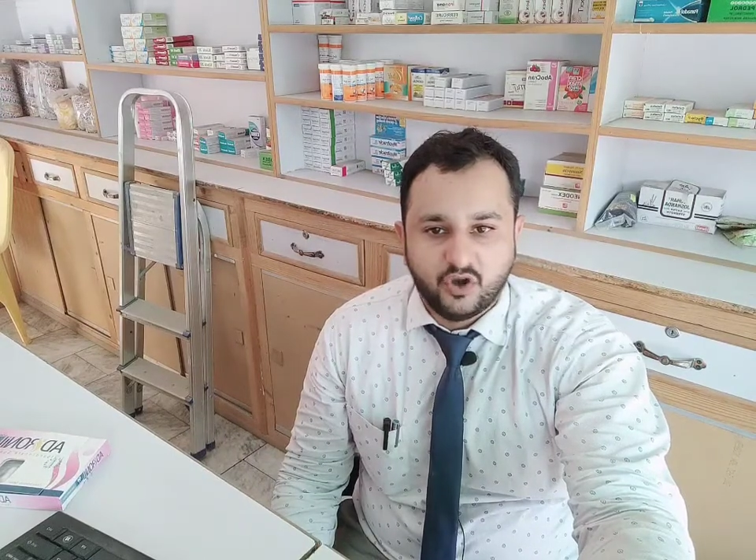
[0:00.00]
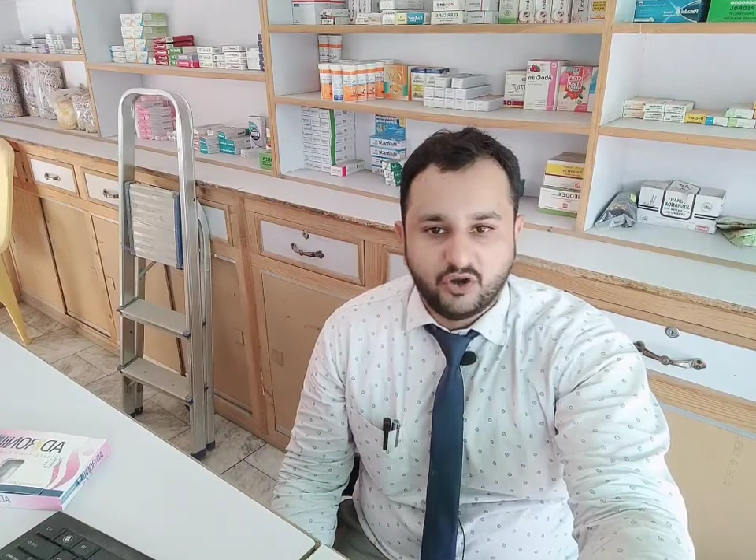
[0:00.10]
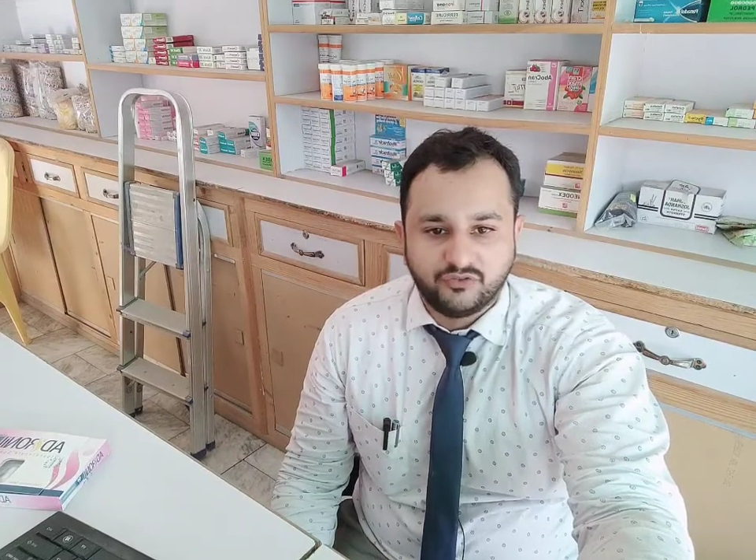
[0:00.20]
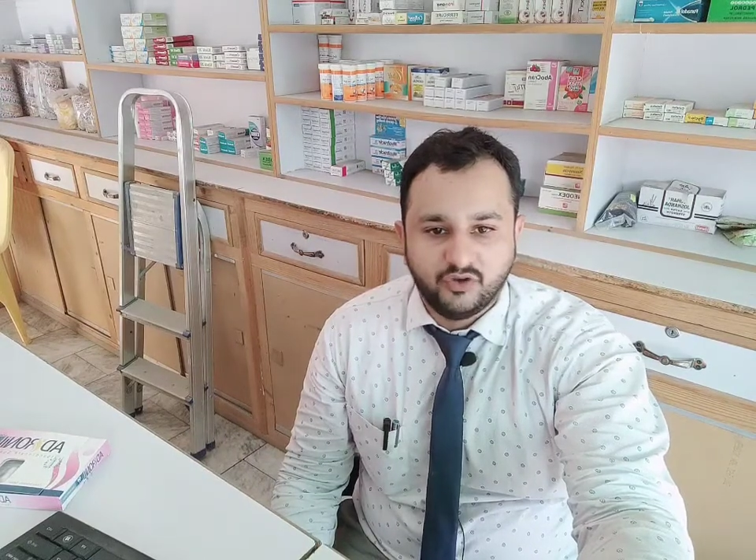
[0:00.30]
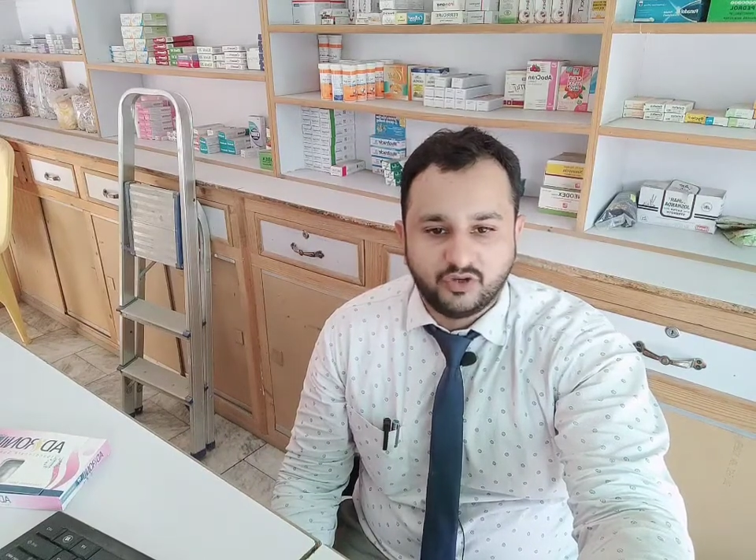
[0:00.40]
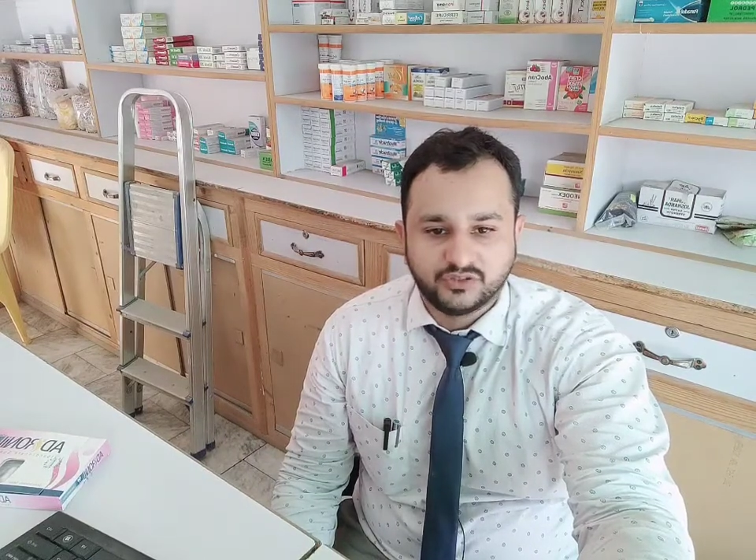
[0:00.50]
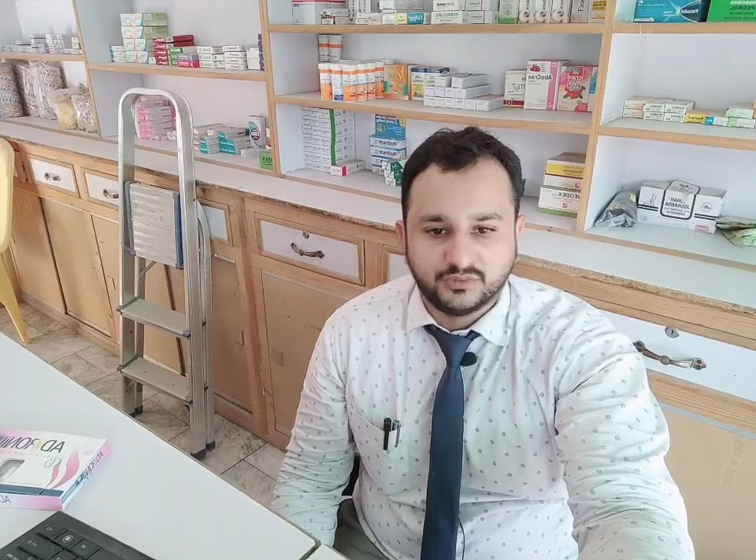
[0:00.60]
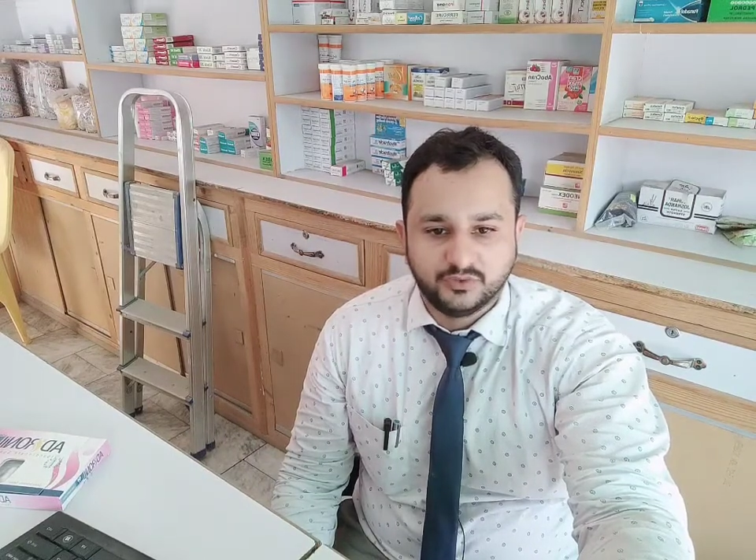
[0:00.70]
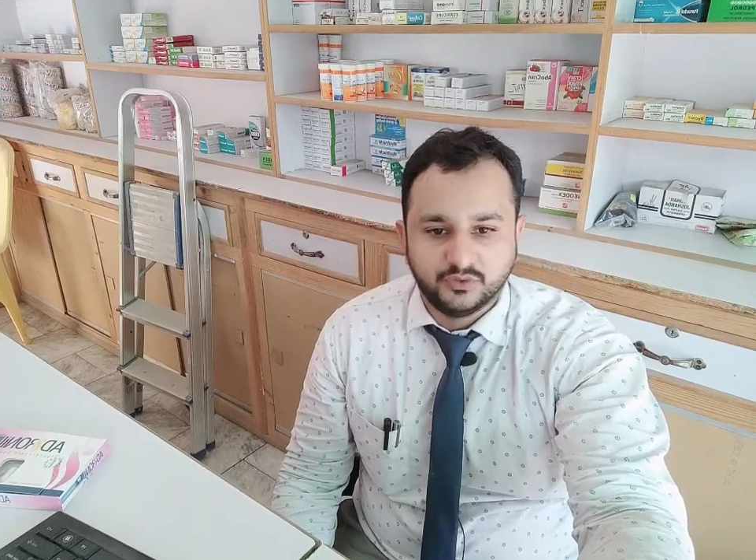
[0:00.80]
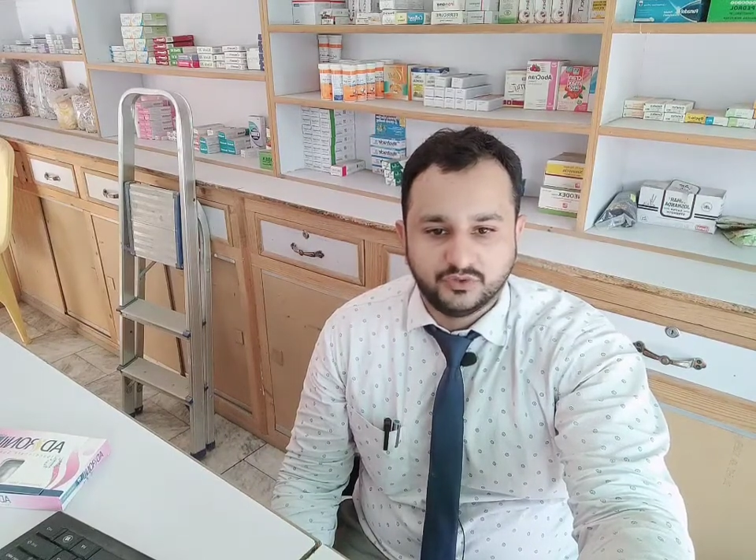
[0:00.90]
of
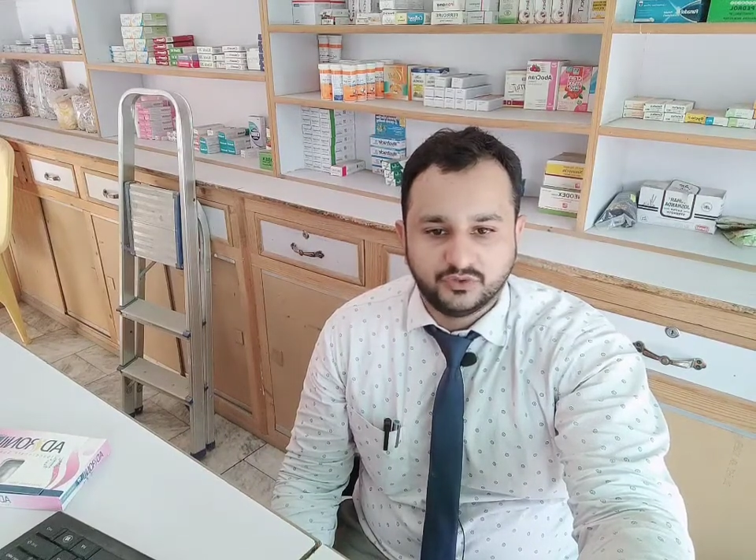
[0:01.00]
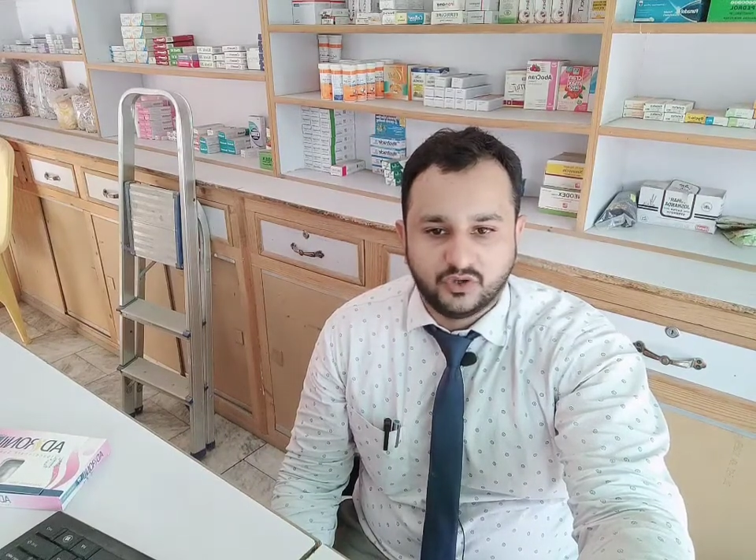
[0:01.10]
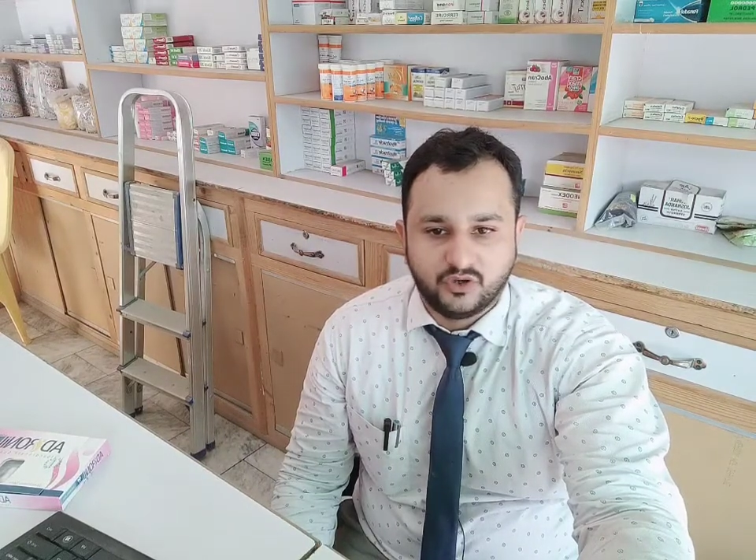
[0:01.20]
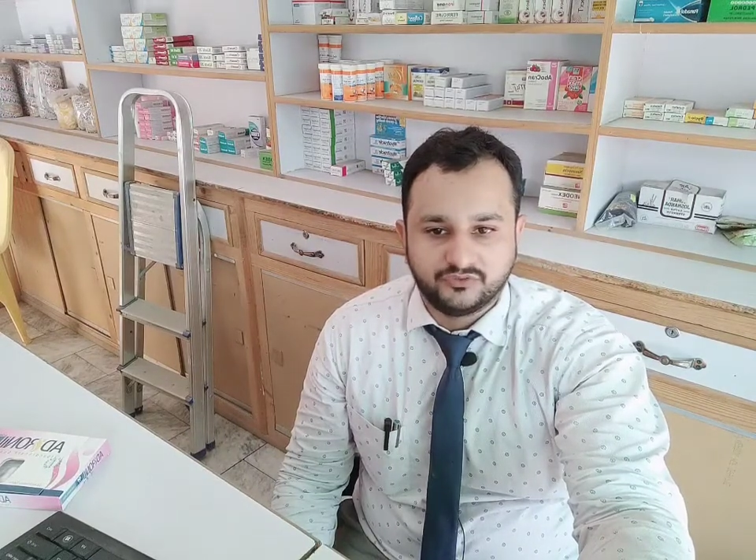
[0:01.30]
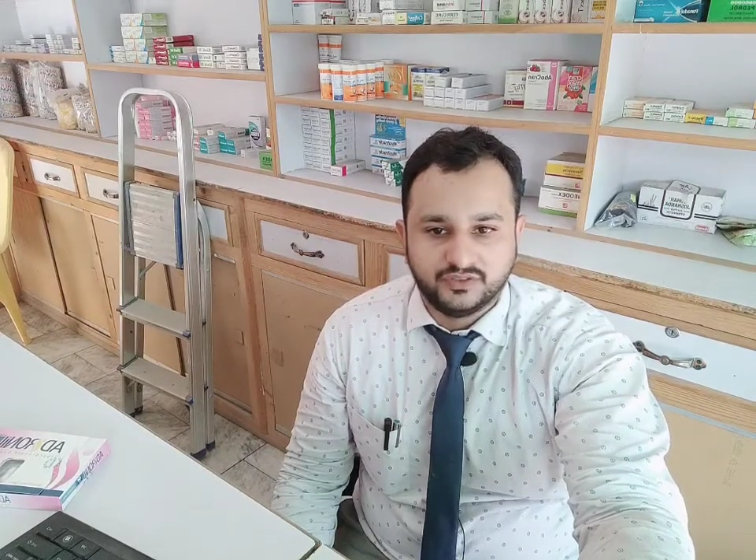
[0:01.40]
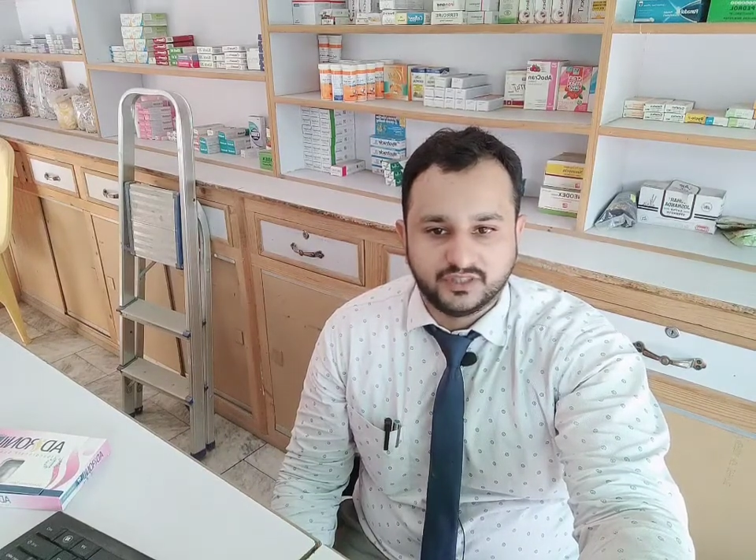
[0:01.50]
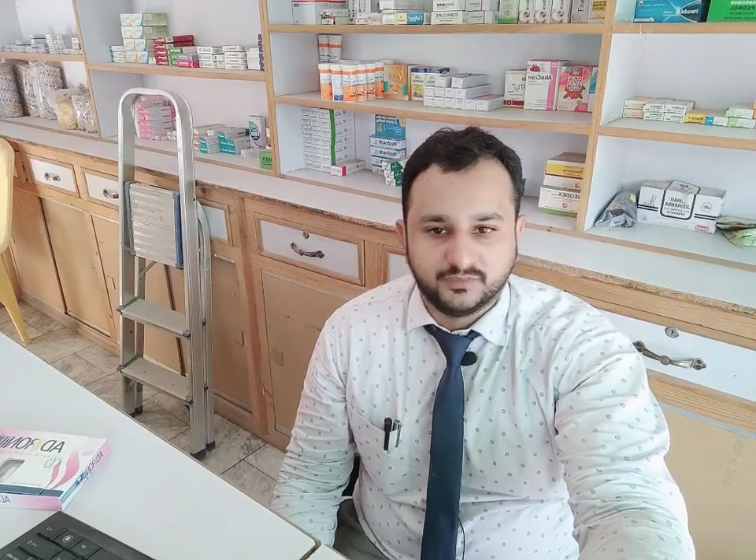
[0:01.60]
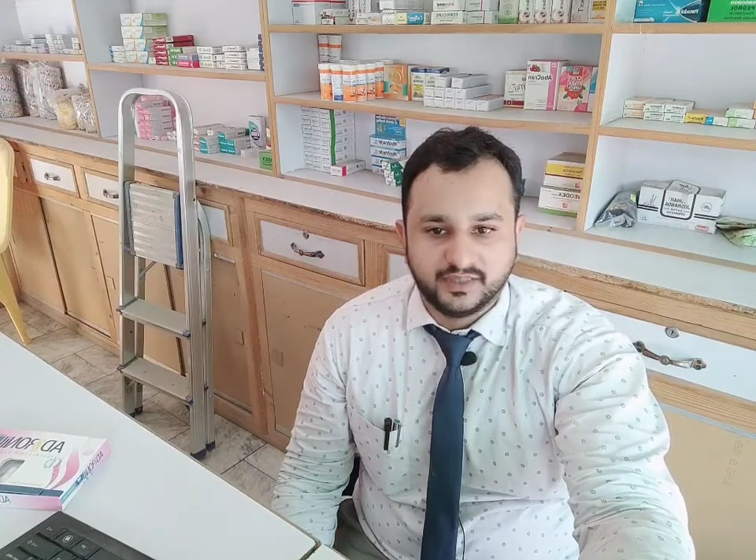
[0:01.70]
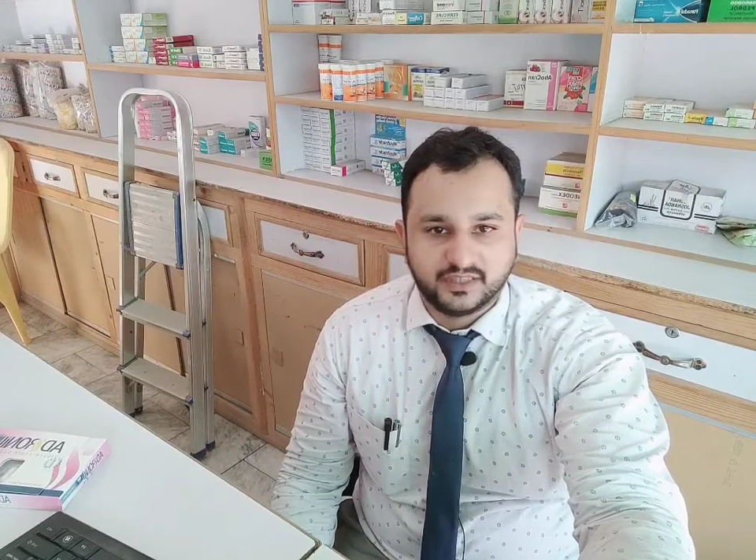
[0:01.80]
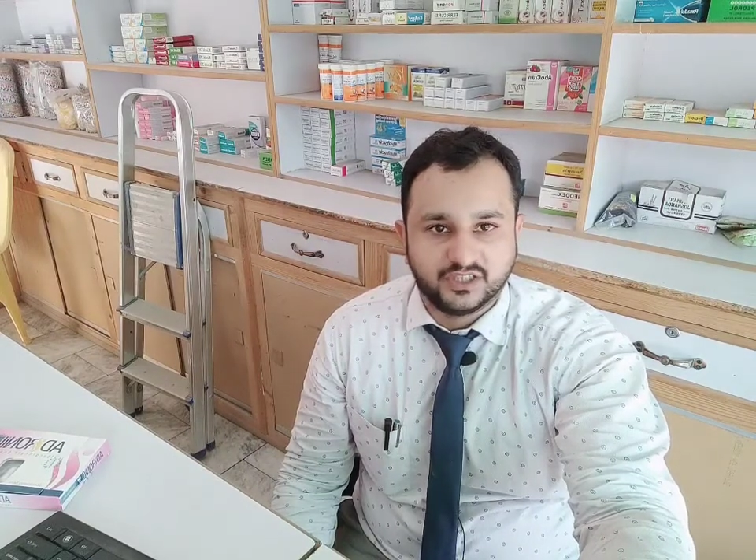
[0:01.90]
long-term use of this
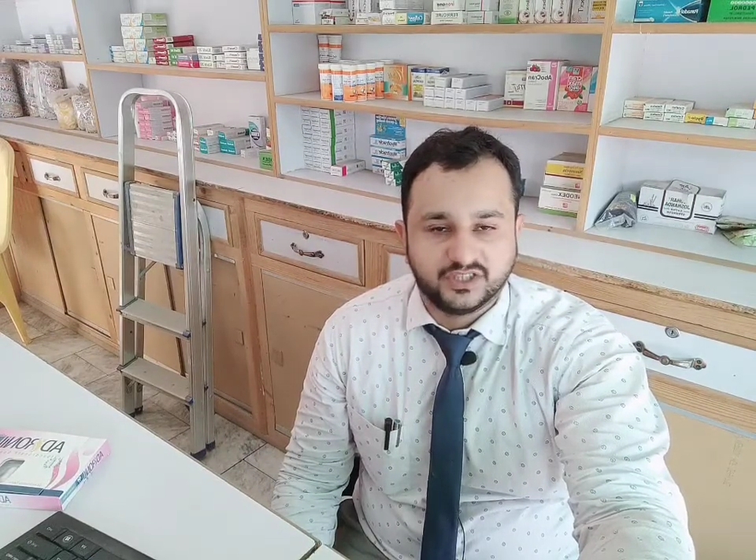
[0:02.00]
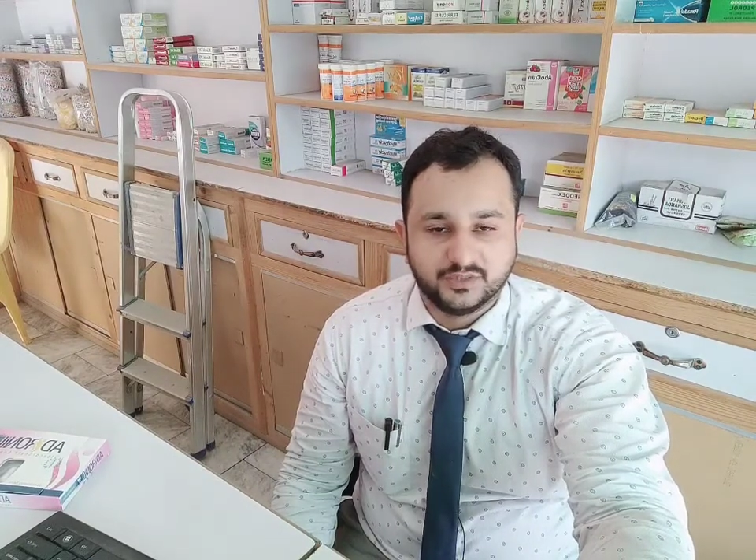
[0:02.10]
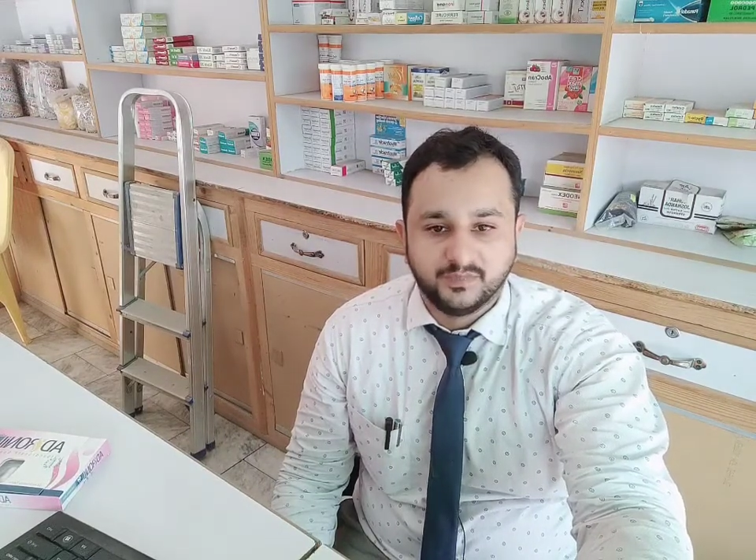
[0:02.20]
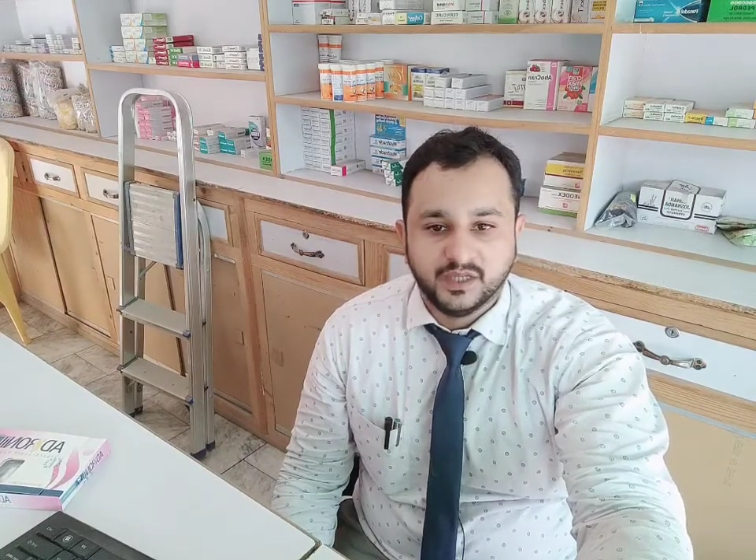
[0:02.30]
medication.